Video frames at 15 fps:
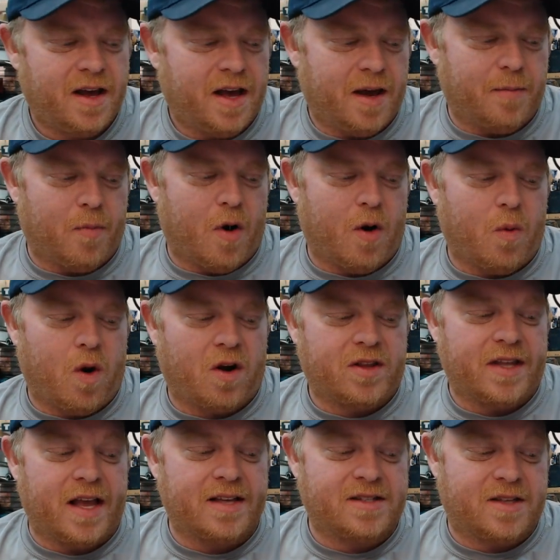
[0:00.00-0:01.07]
and more work
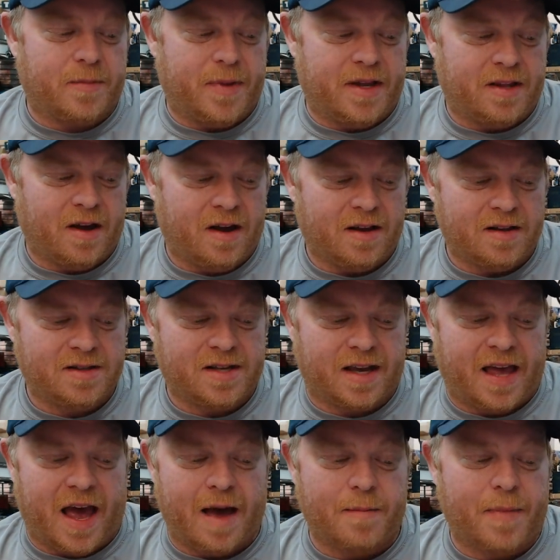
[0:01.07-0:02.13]
needs to be done to
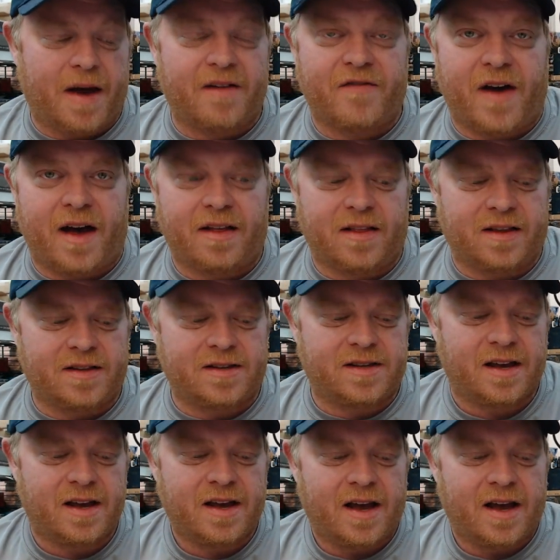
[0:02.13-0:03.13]
combat violence,